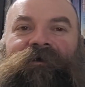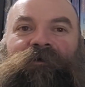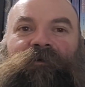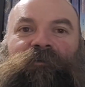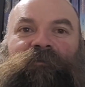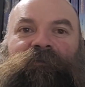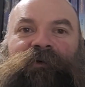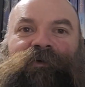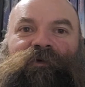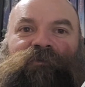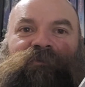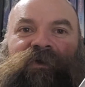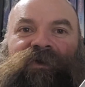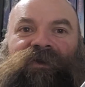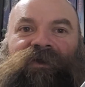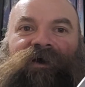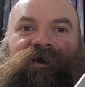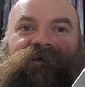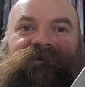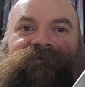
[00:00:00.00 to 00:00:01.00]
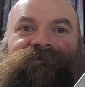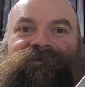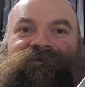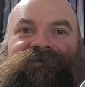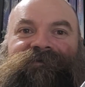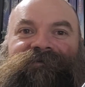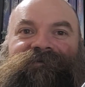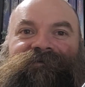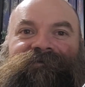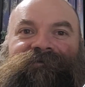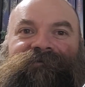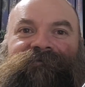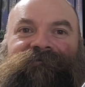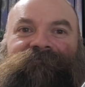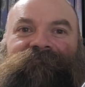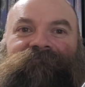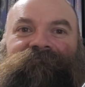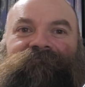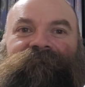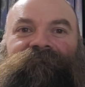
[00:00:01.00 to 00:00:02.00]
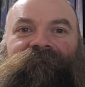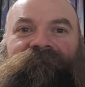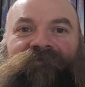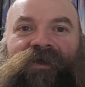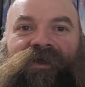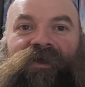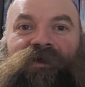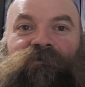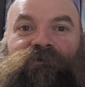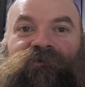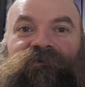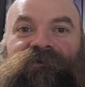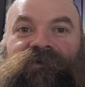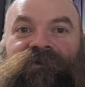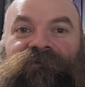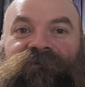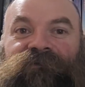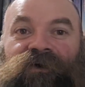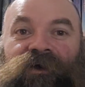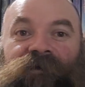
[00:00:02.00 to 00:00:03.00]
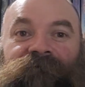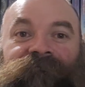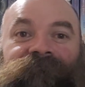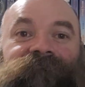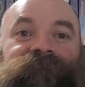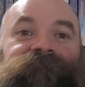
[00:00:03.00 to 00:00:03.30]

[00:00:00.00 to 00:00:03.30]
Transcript: but with piñatas. It's fun.